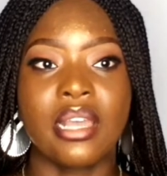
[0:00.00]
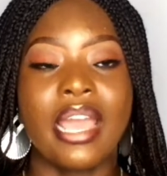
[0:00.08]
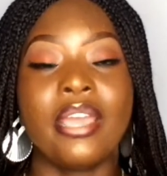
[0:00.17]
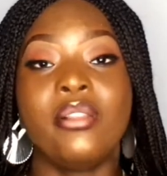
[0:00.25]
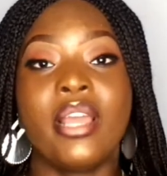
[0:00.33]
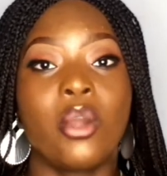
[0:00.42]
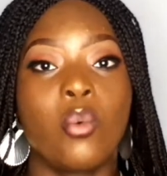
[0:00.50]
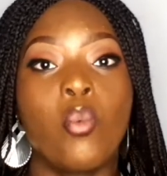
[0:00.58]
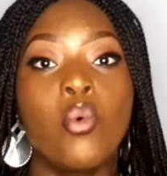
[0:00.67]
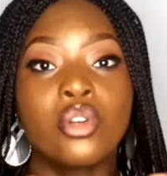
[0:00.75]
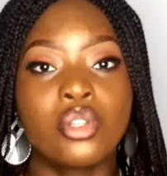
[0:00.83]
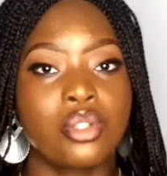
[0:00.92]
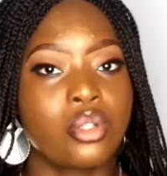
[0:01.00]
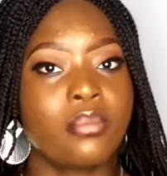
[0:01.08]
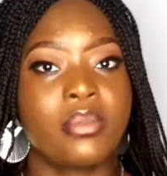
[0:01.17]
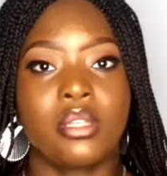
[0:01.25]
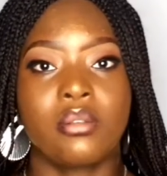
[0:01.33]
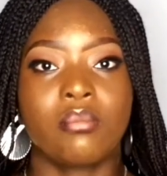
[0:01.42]
I like watch
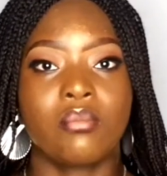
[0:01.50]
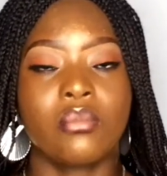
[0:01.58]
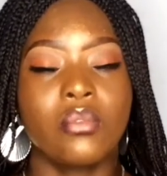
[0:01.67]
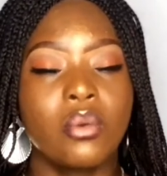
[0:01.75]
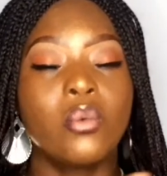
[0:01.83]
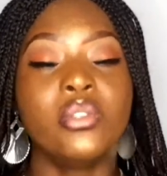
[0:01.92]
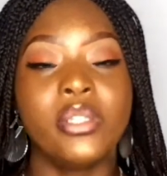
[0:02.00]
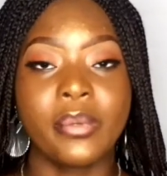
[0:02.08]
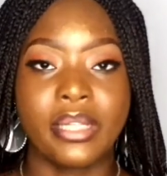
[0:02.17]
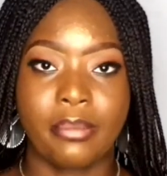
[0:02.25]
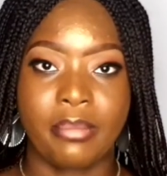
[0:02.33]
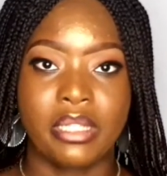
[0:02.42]
something only when I'm